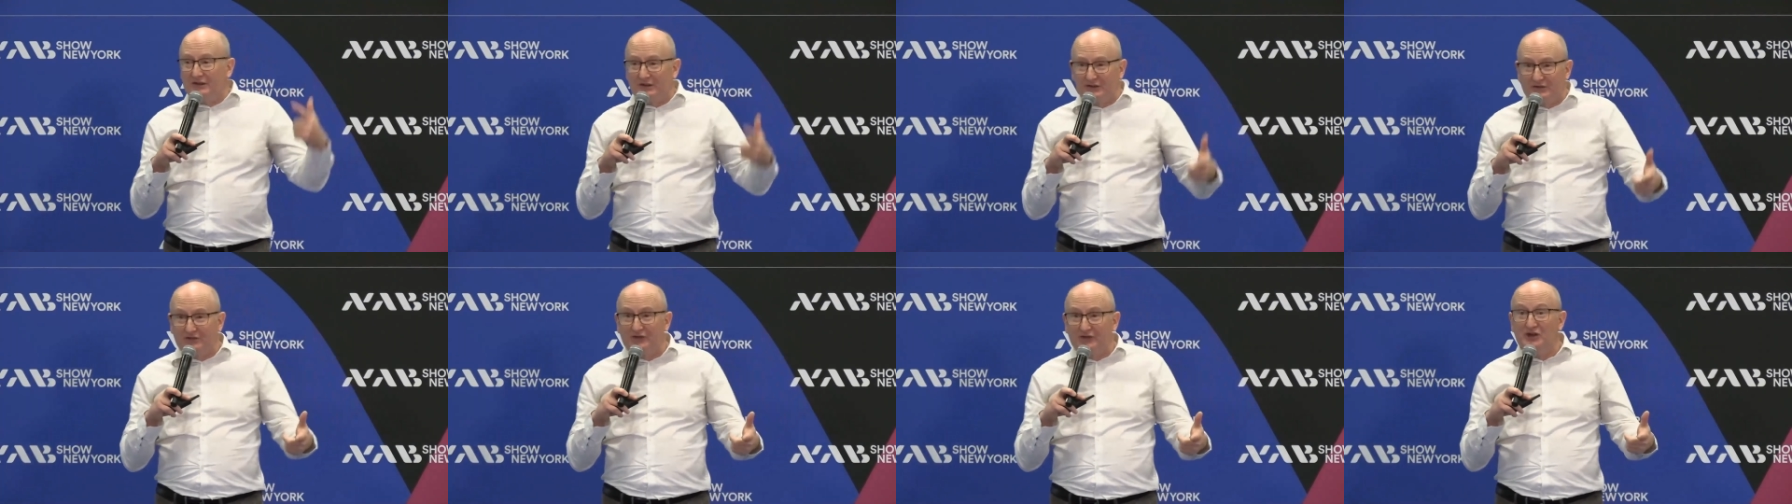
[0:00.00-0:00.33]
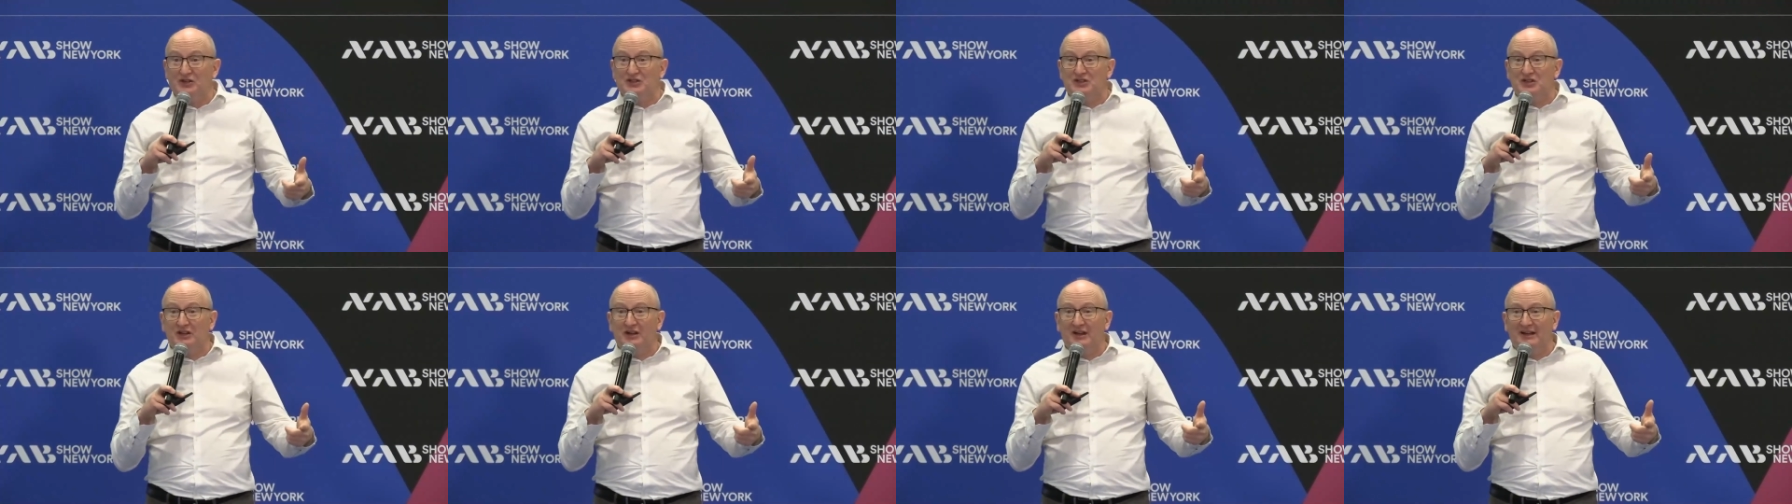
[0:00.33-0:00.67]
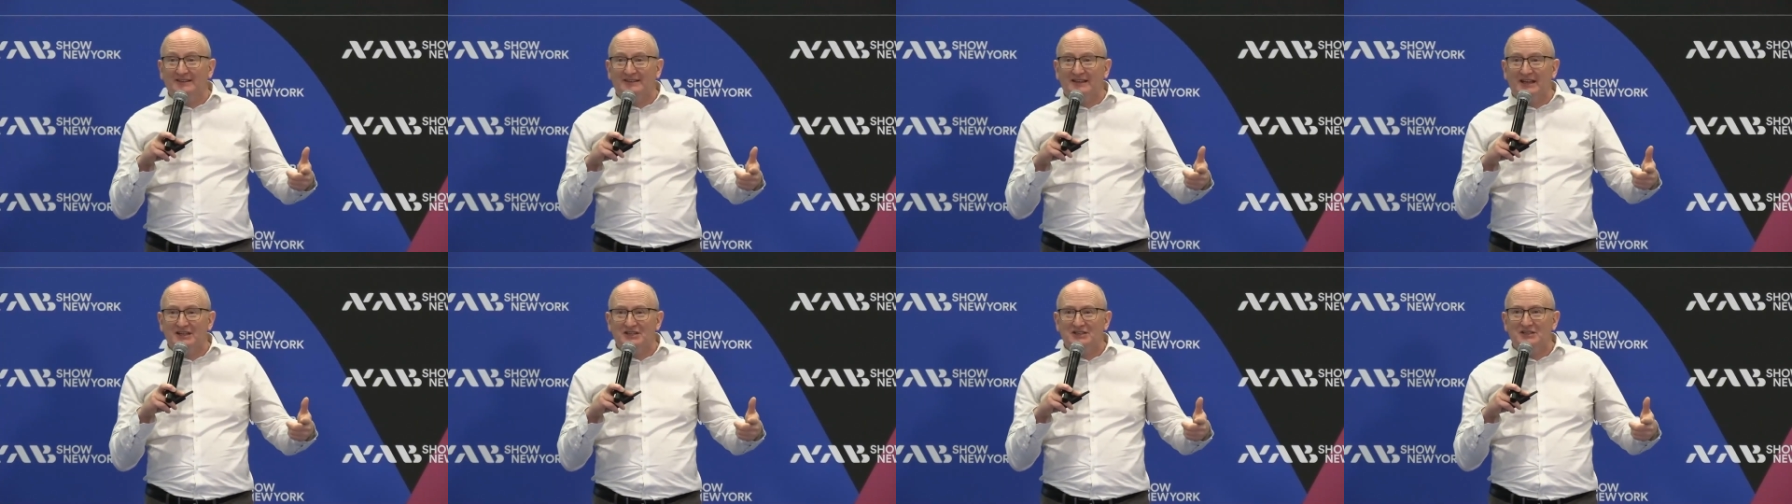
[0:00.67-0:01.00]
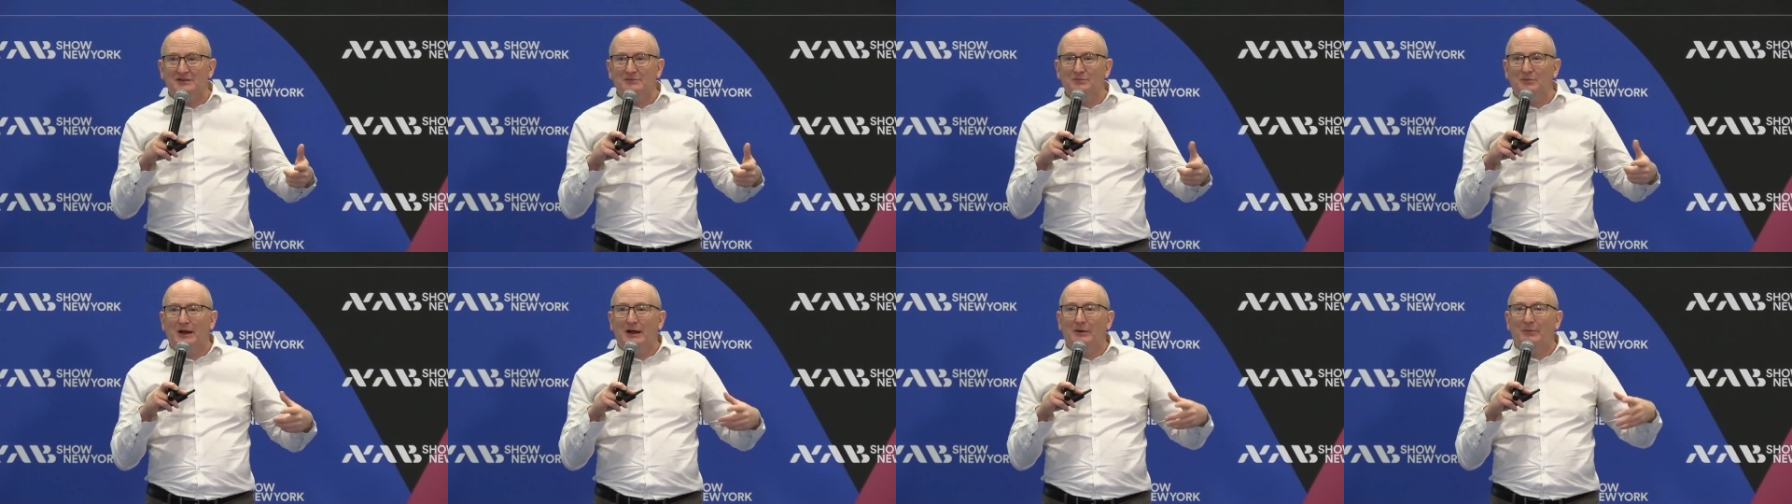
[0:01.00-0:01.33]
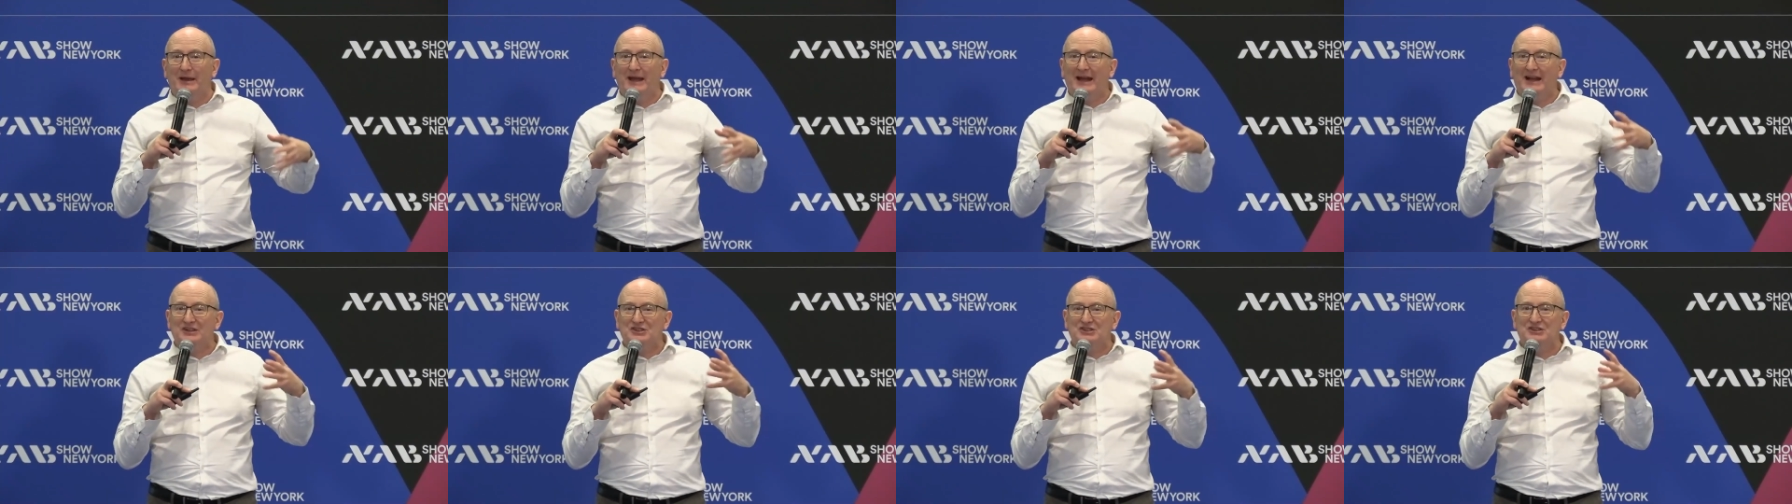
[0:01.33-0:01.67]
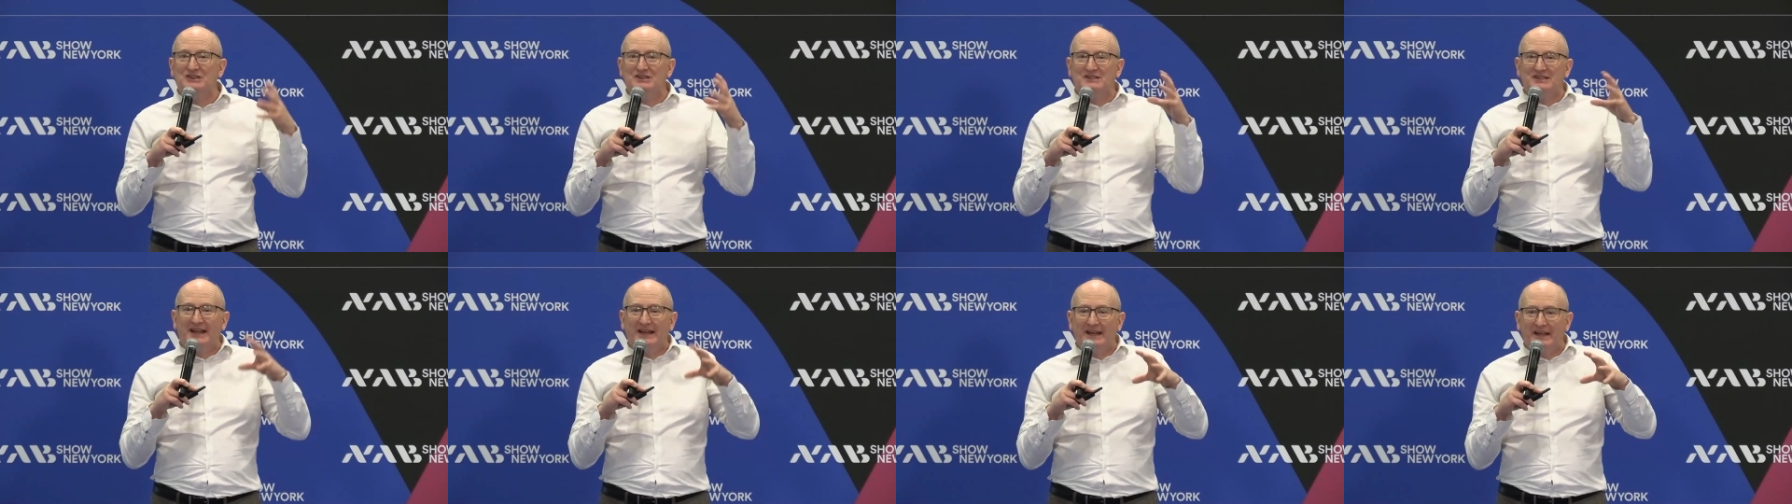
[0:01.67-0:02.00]
there's virtualization, where we
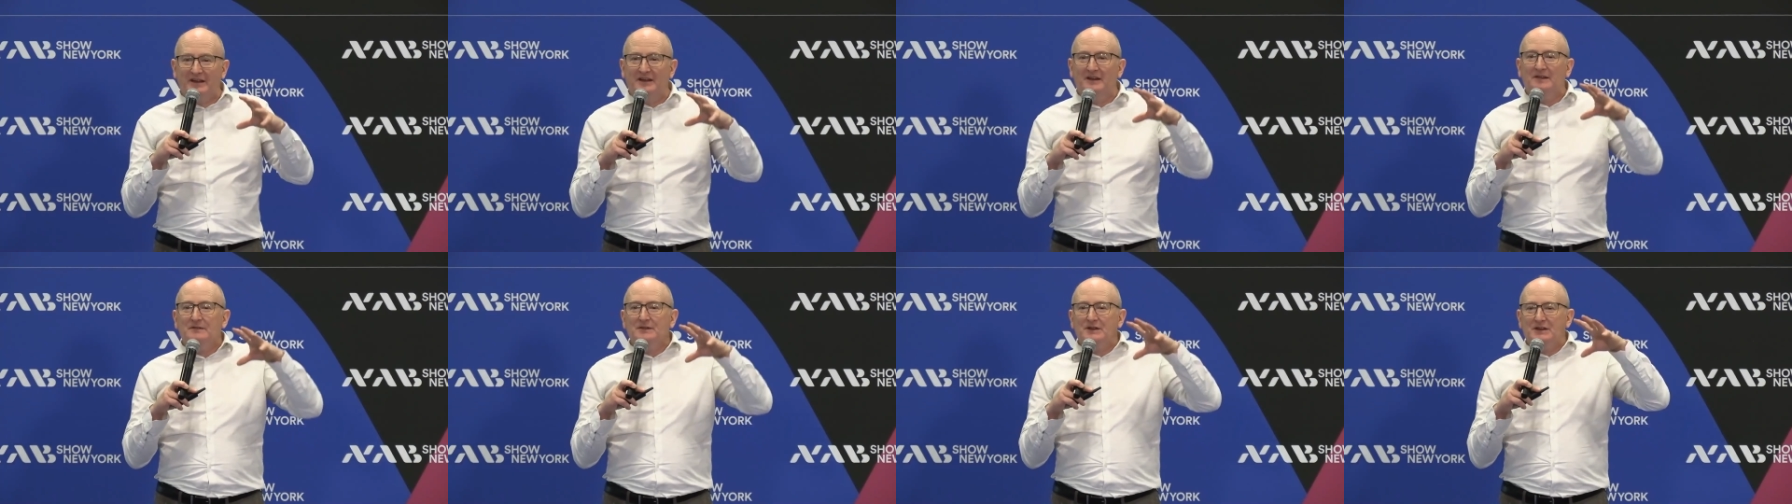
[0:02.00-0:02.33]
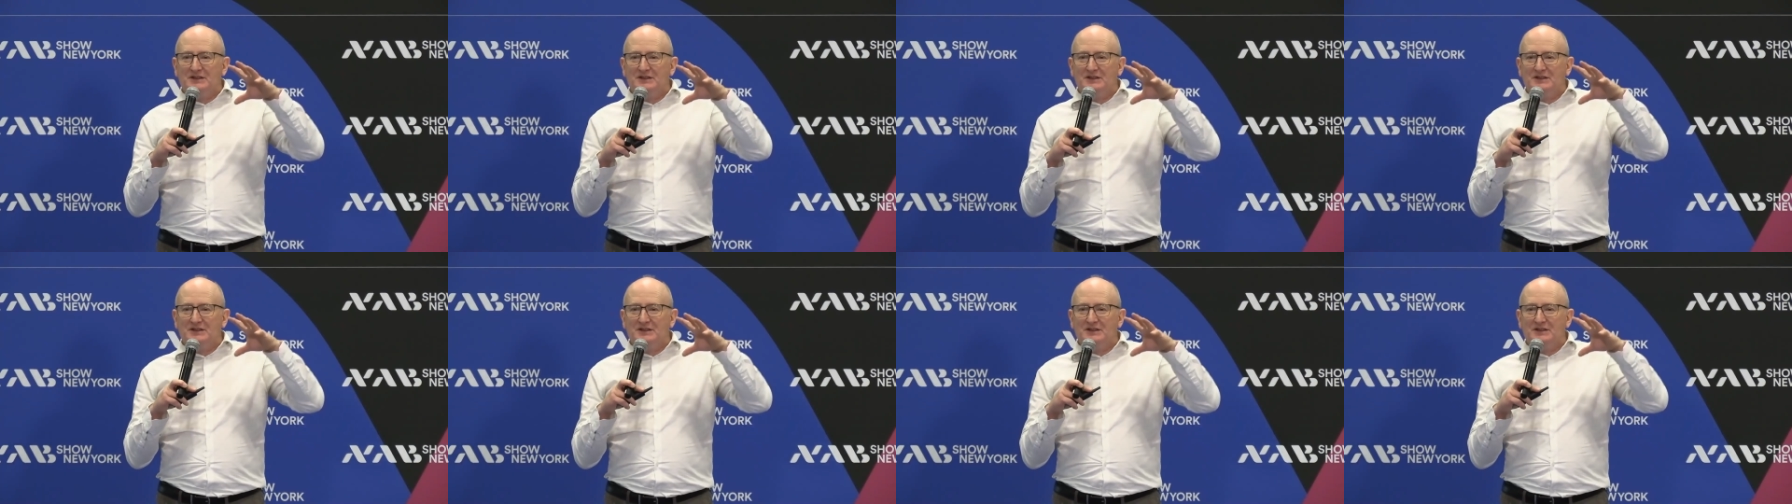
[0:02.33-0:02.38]
actually take